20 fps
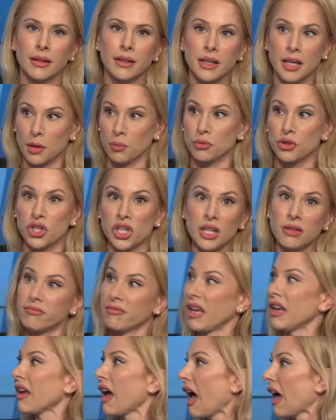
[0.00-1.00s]
Kimchi,
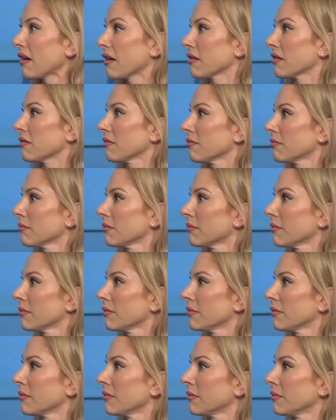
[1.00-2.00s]
they got it.
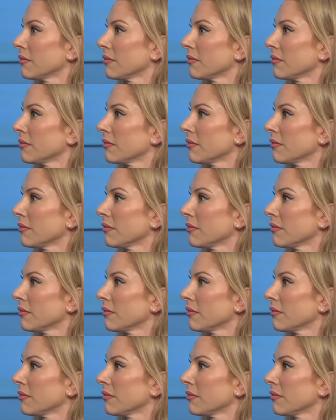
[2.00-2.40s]
Okay.